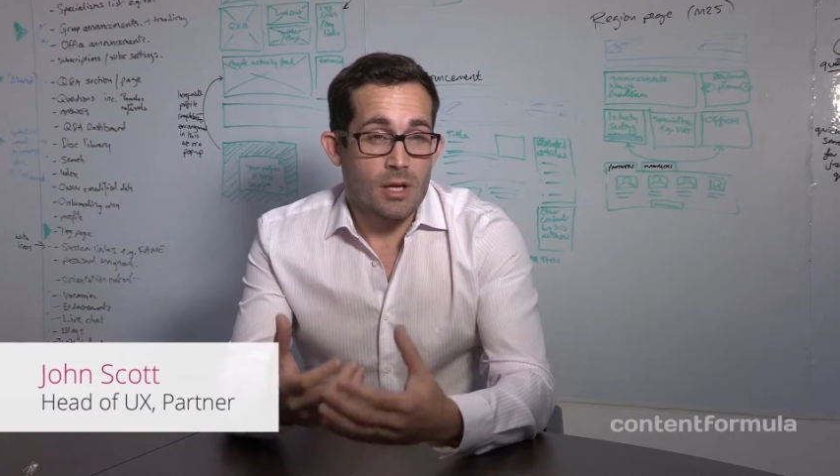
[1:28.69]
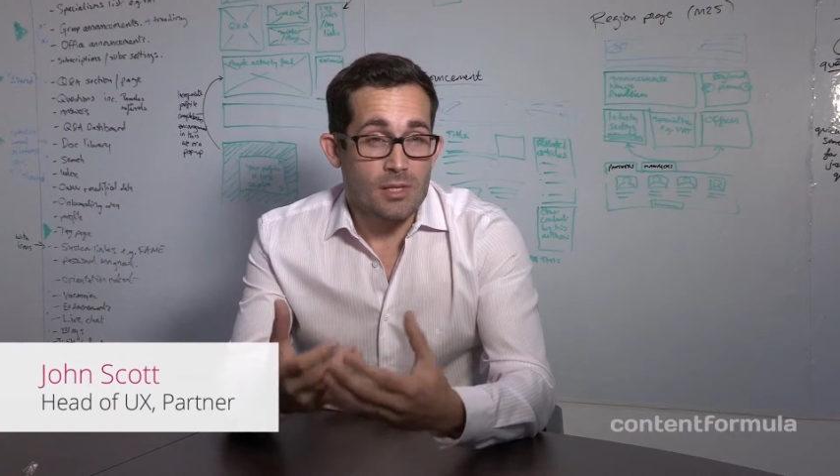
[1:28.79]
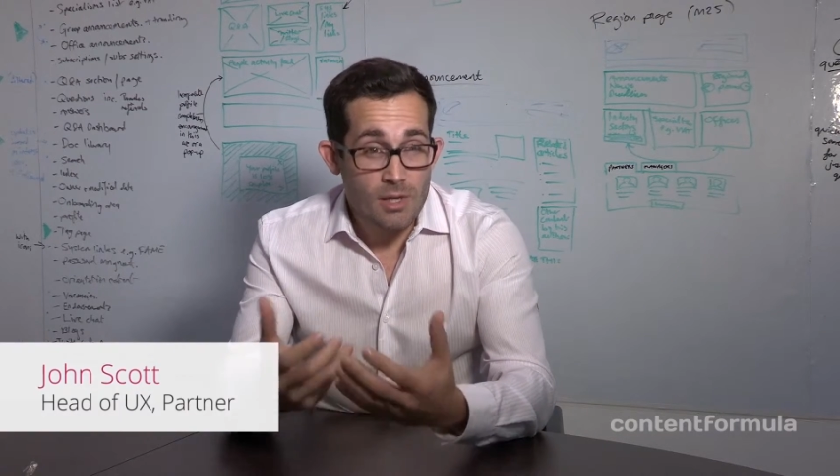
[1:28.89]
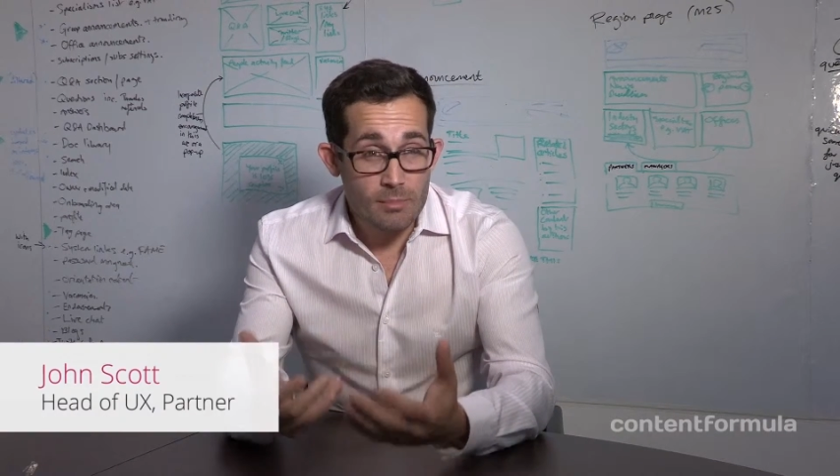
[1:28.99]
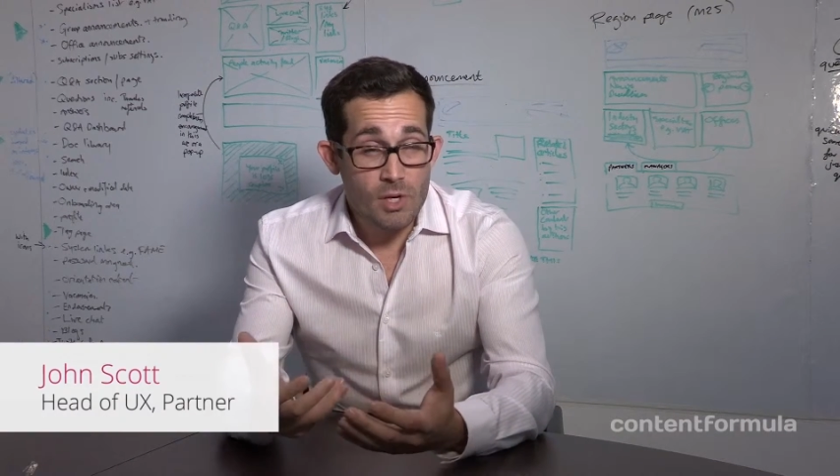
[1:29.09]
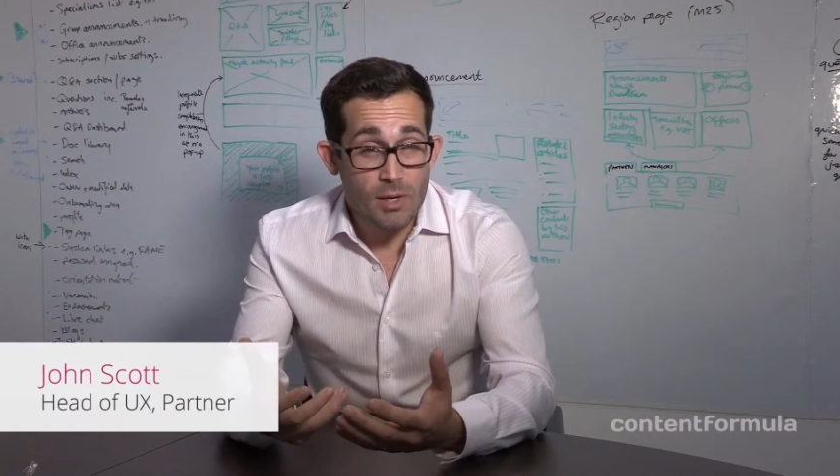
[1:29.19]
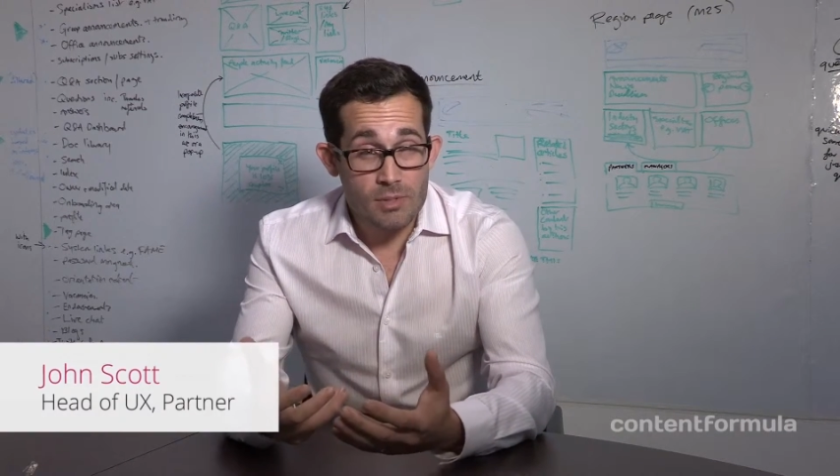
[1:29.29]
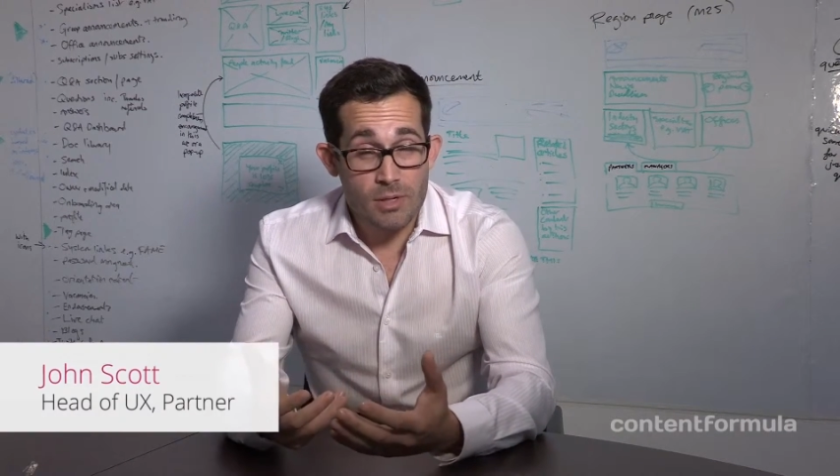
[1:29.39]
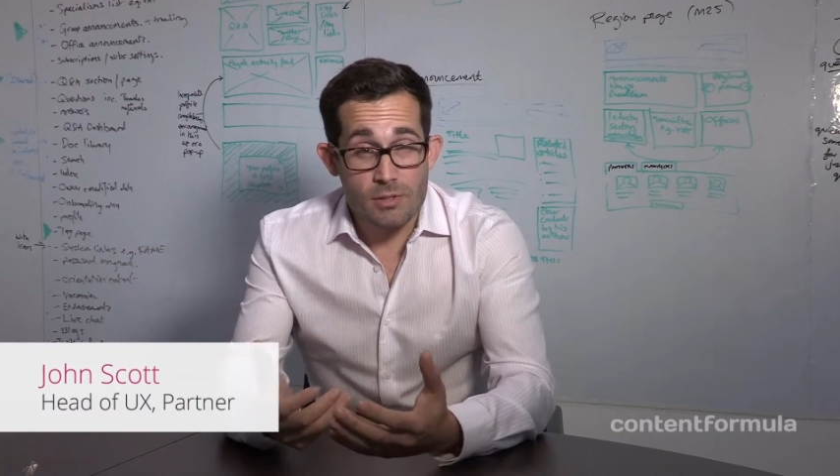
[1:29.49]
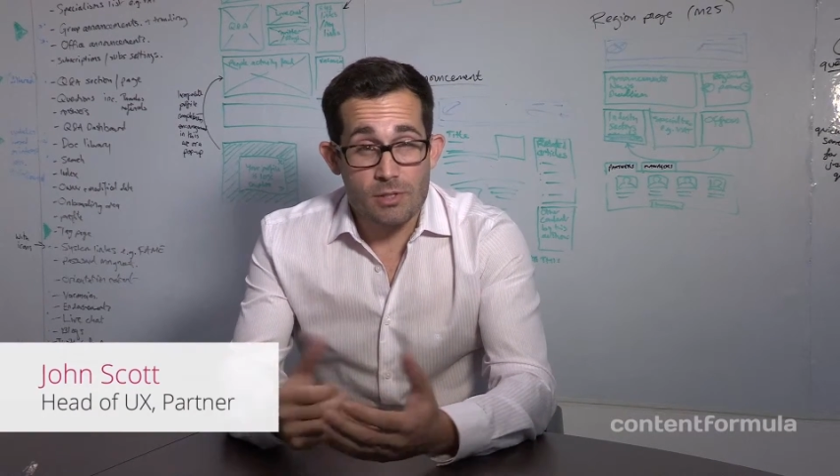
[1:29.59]
And
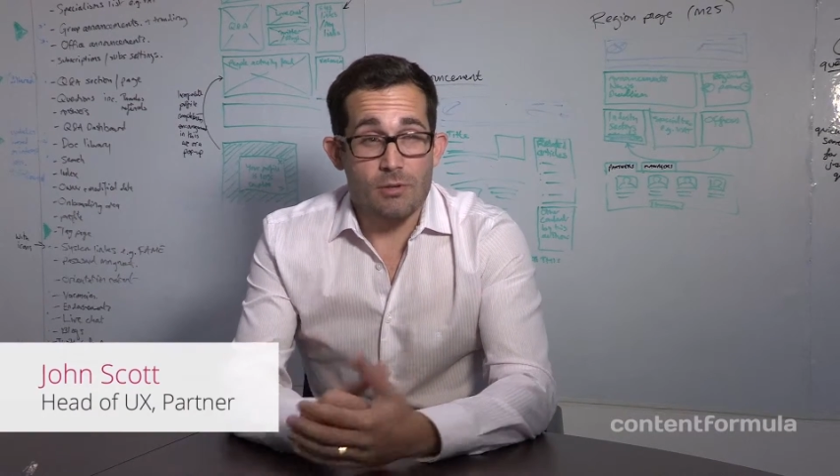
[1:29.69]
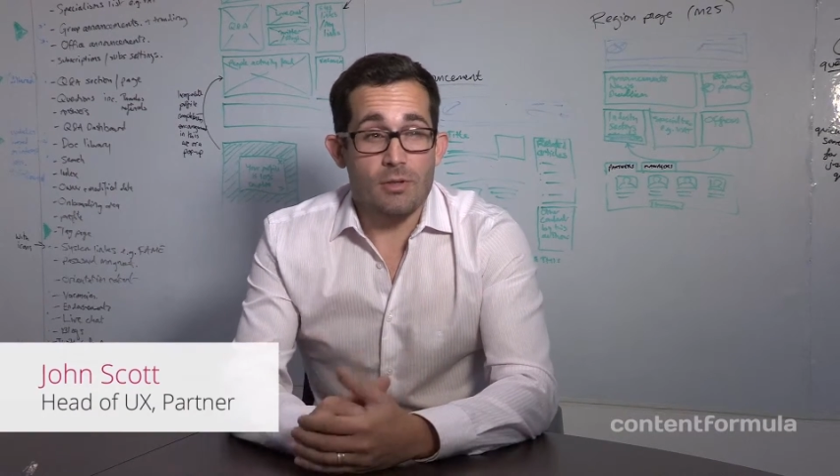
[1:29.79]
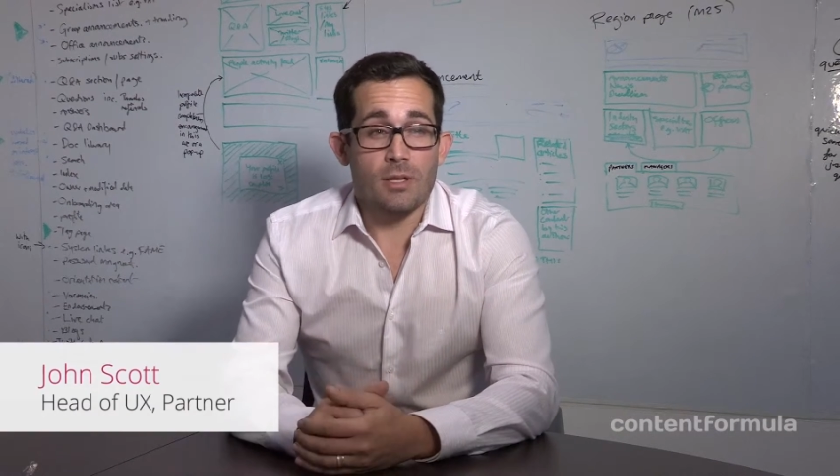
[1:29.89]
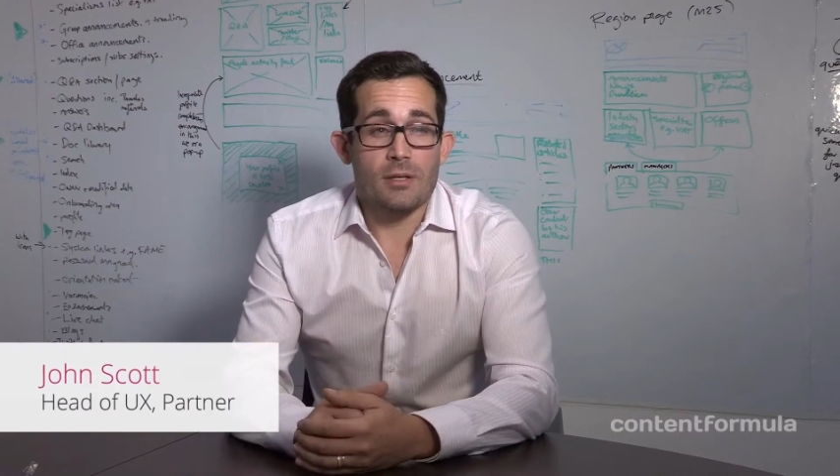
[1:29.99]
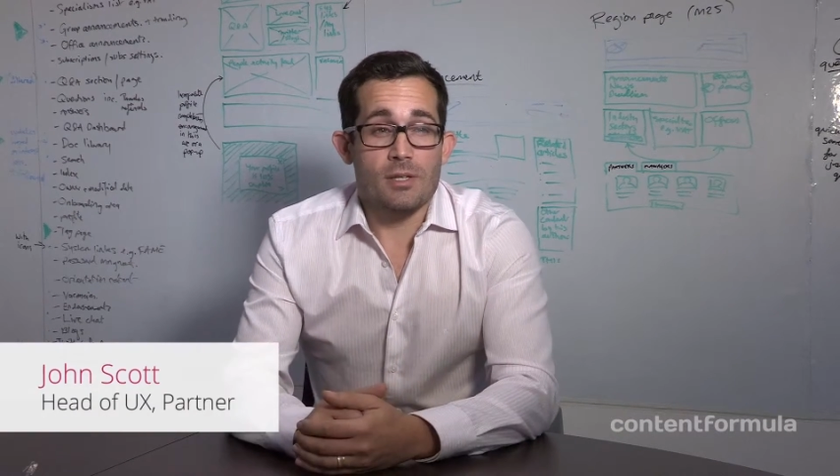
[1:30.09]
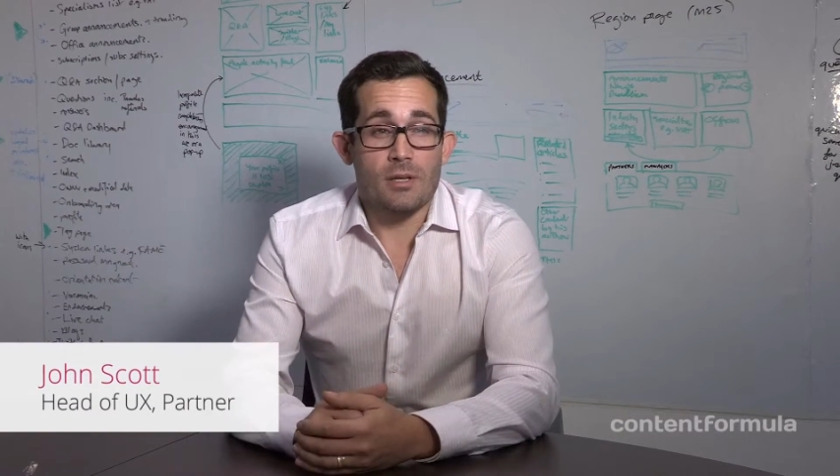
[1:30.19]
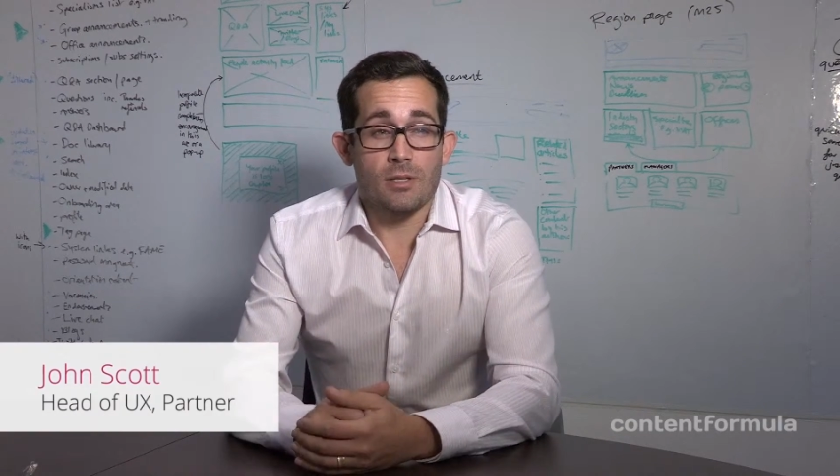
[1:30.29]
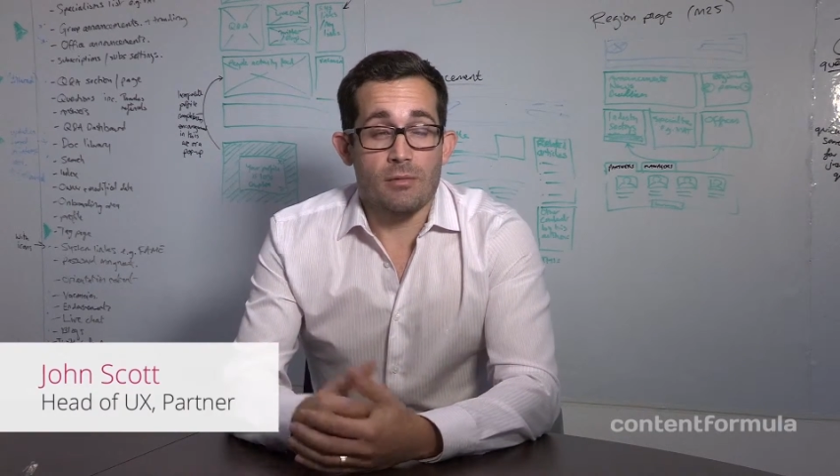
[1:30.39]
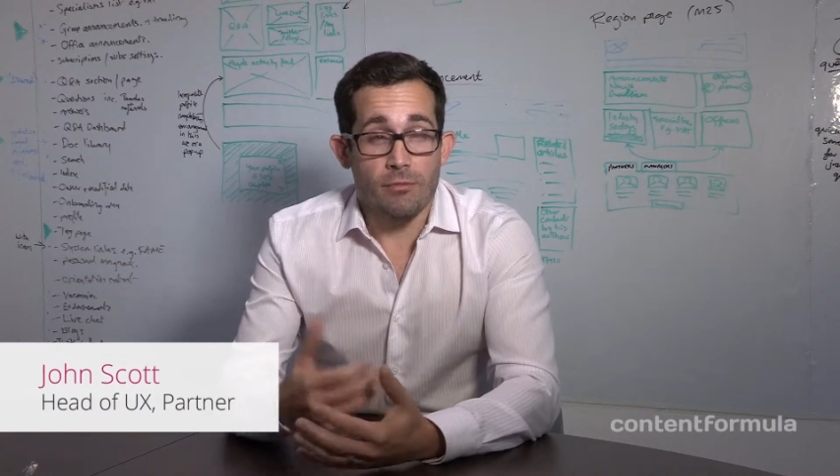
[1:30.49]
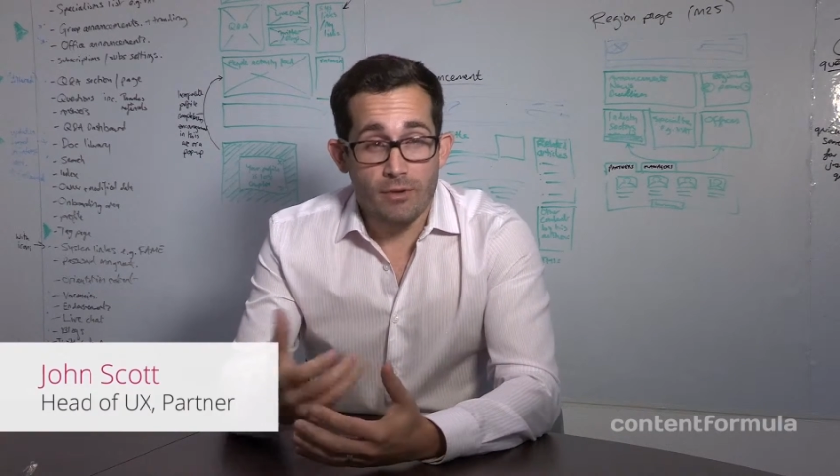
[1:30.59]
sometimes those two things
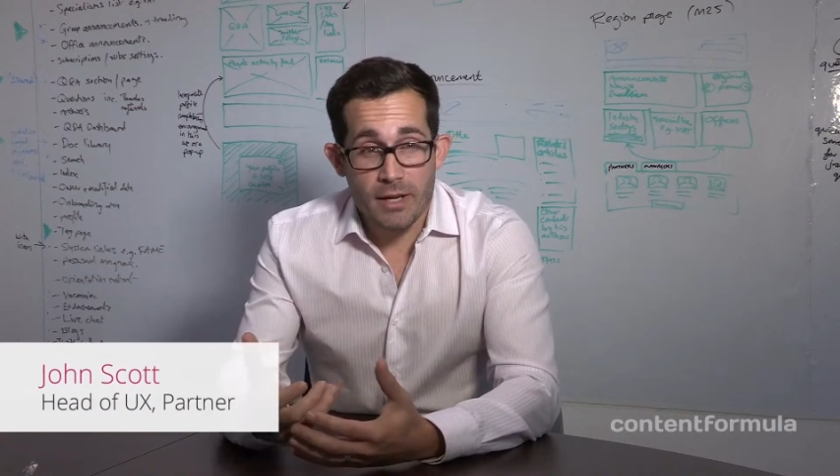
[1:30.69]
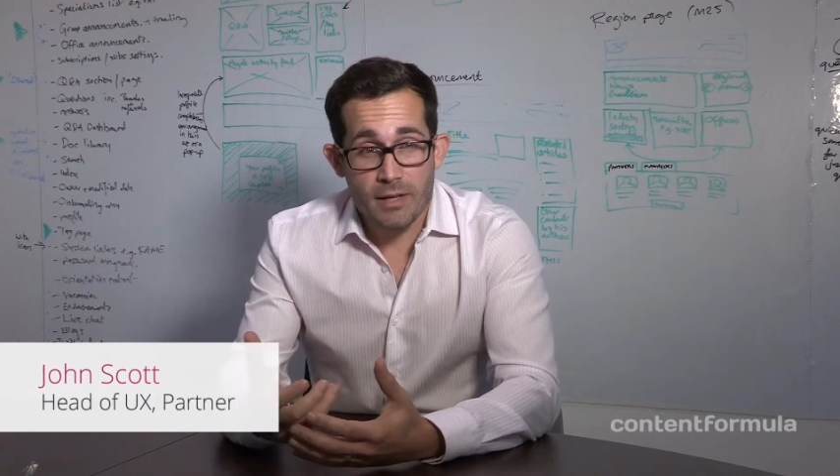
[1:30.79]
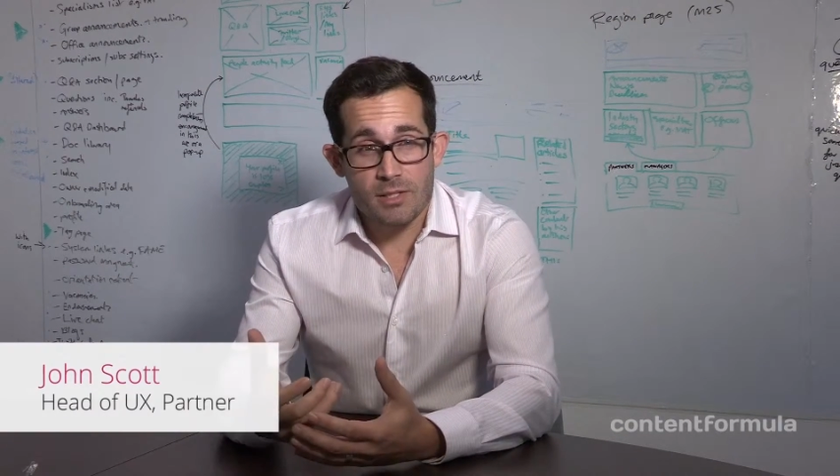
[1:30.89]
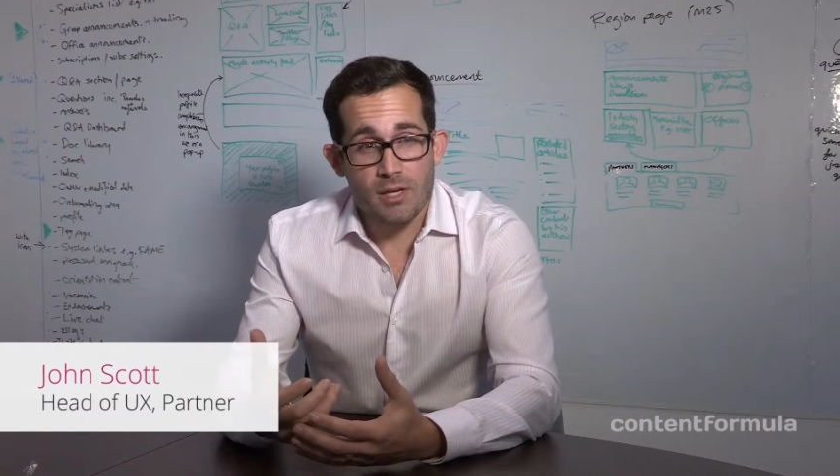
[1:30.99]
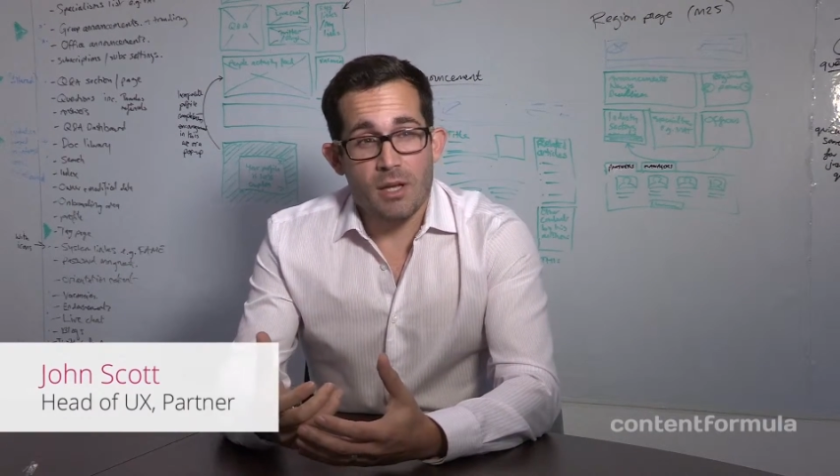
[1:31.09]
can conflict,